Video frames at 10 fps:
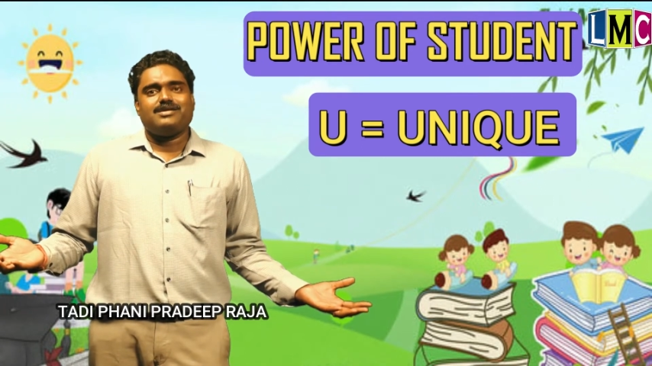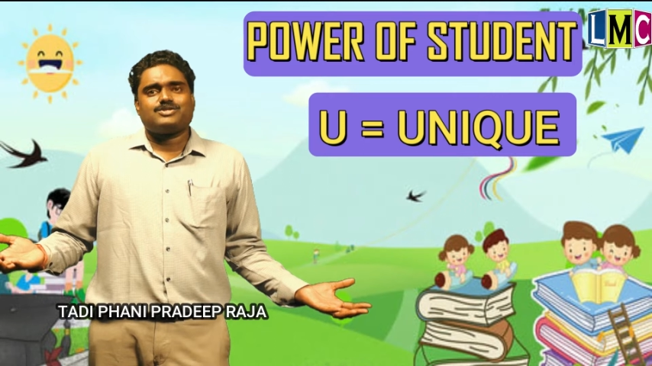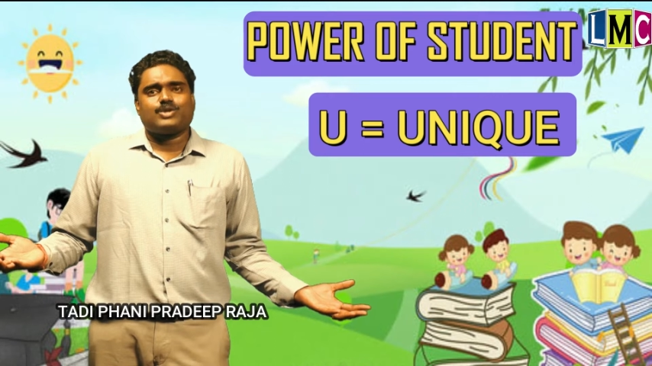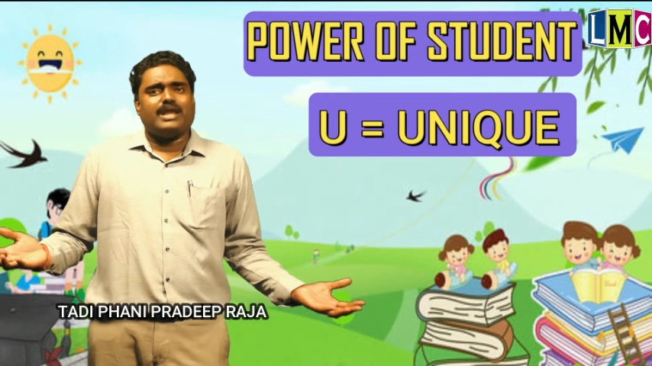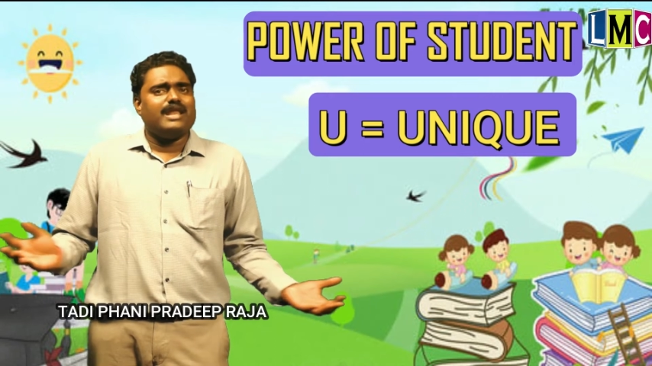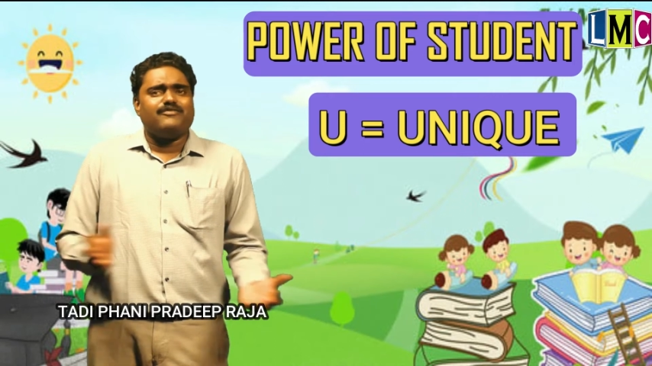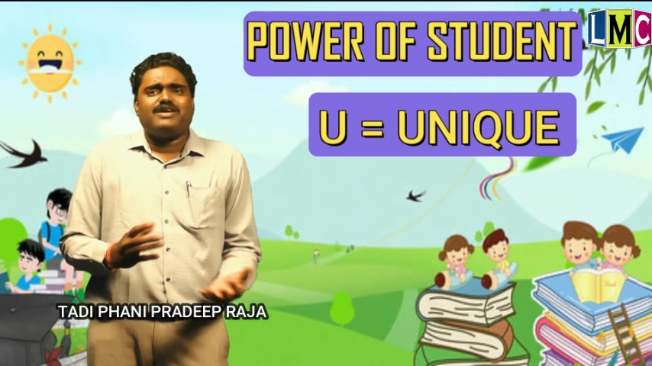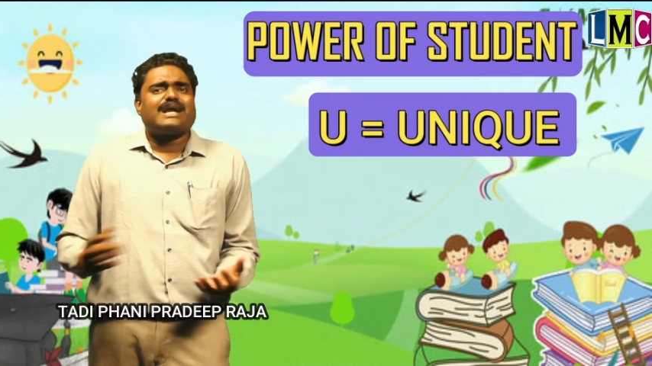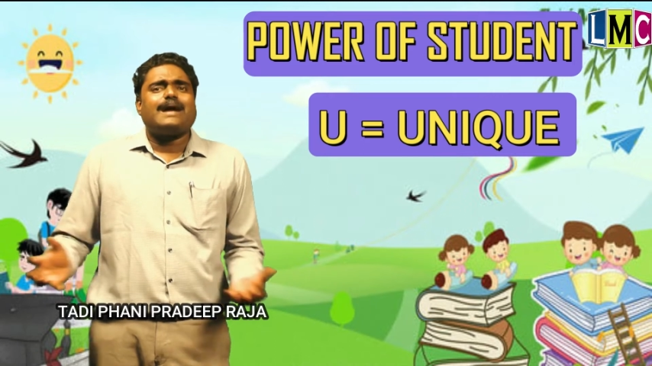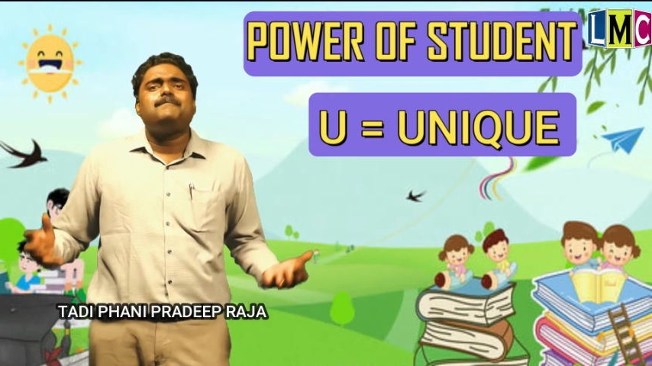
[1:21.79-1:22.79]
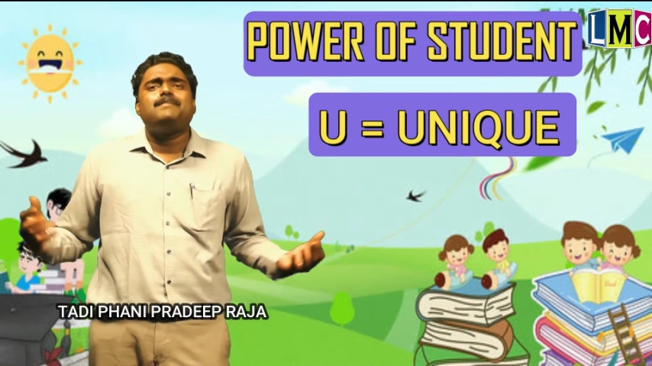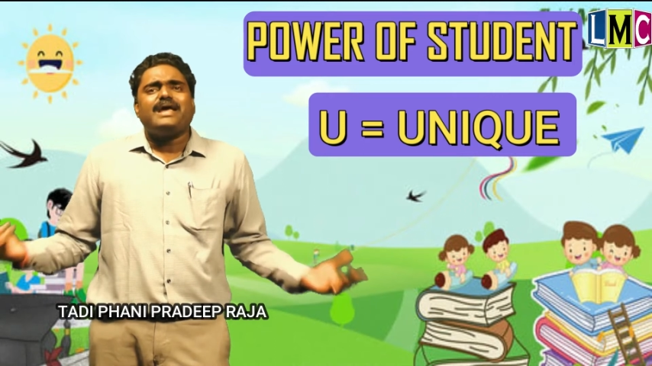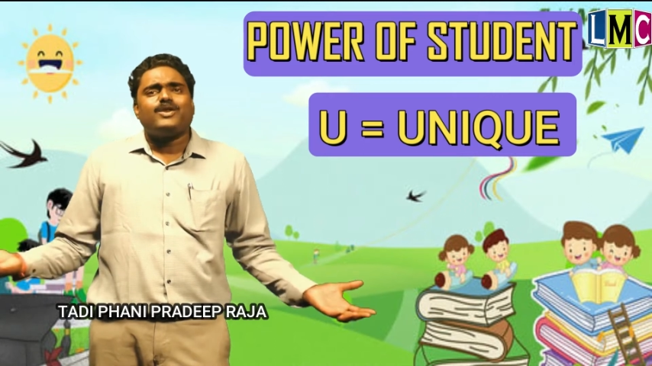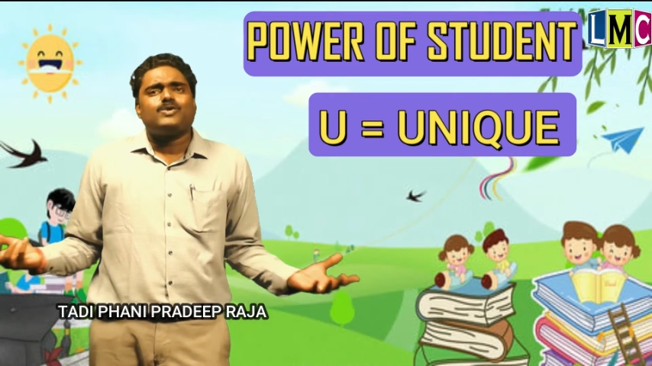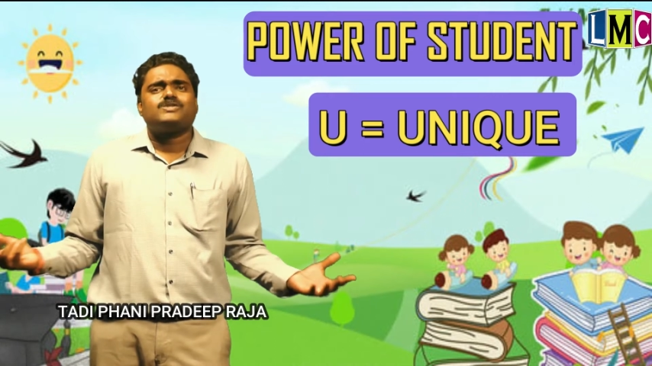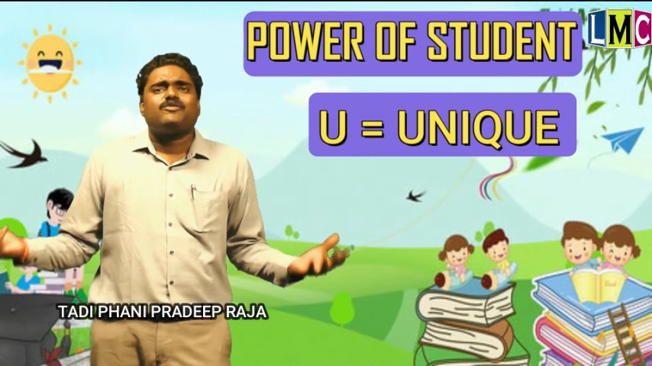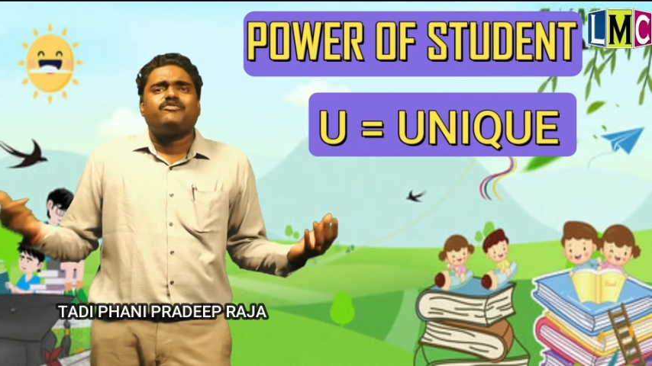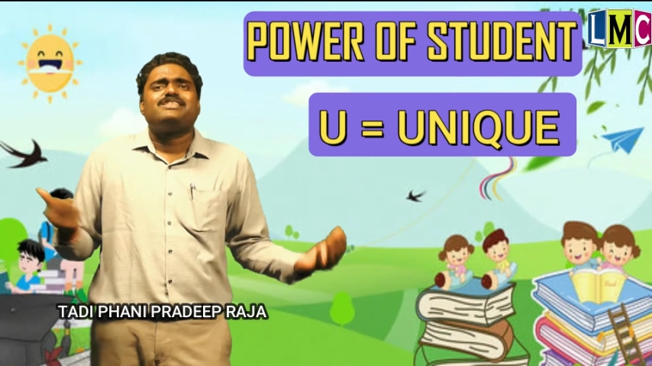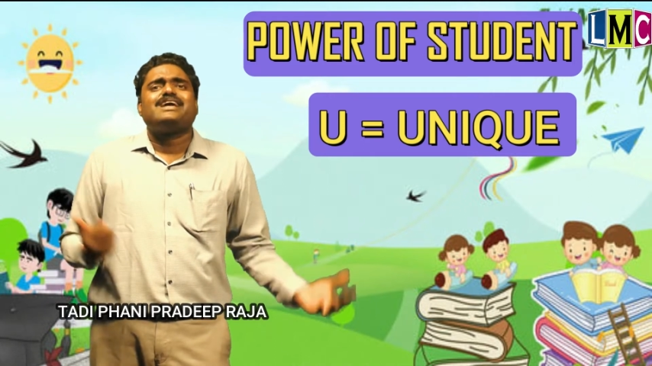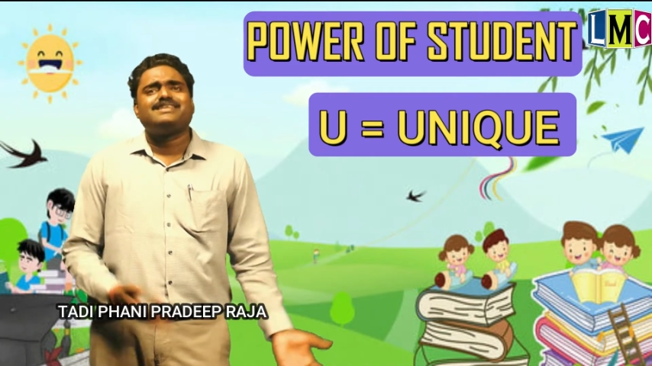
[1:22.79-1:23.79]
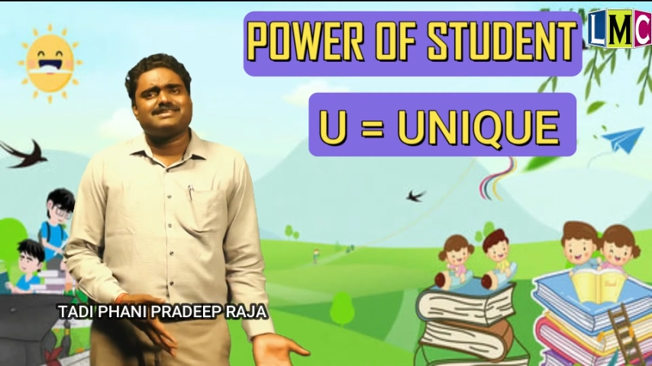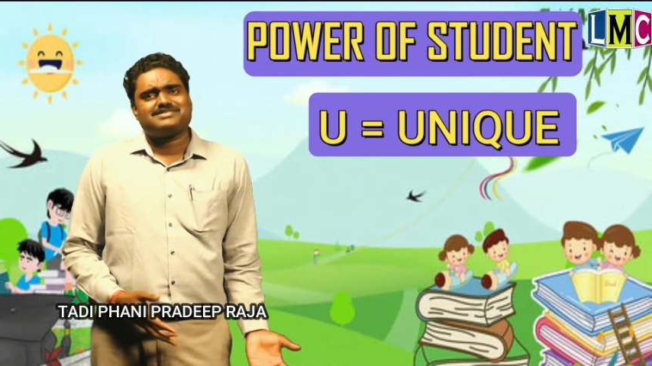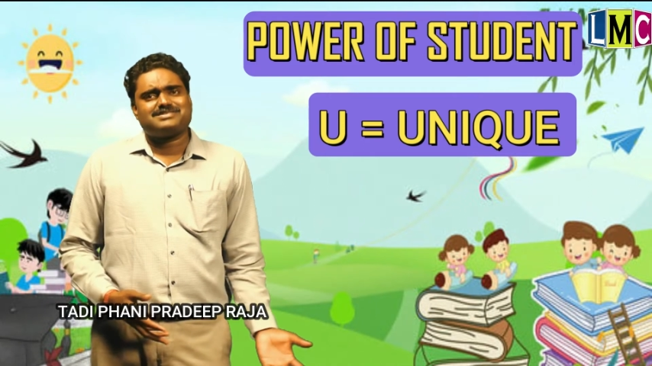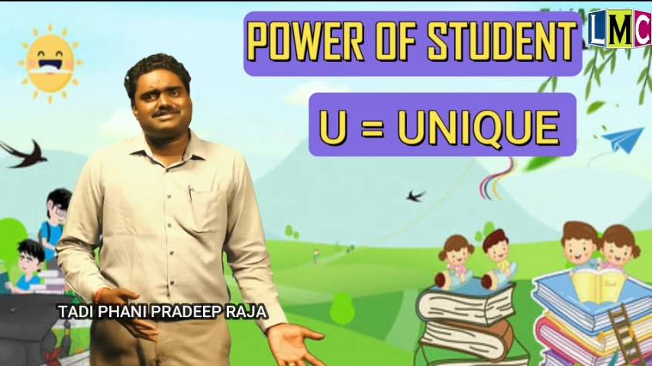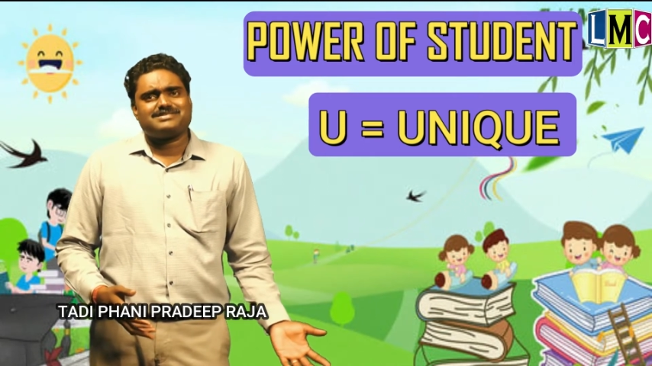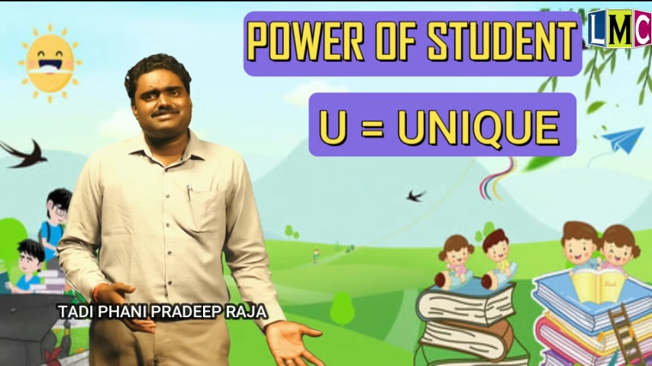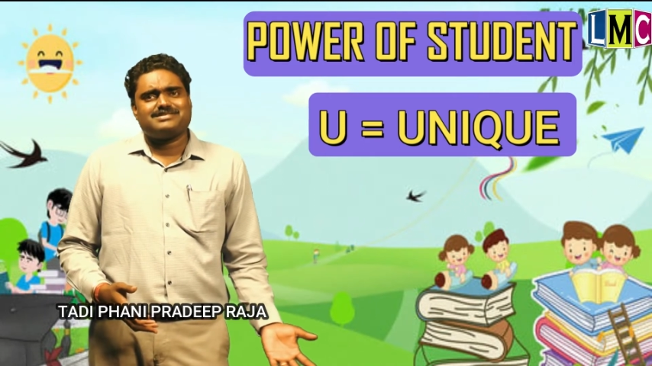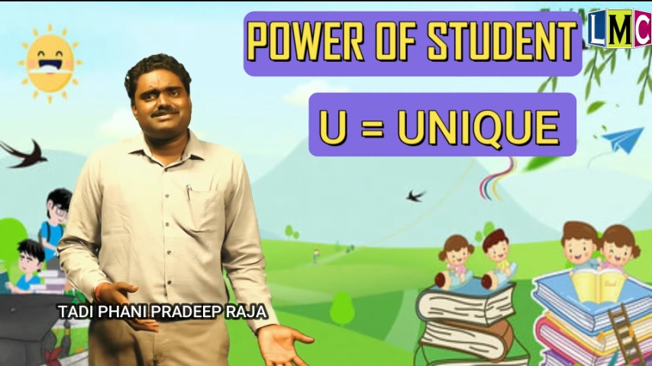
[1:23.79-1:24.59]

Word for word: So never compare yourself with others.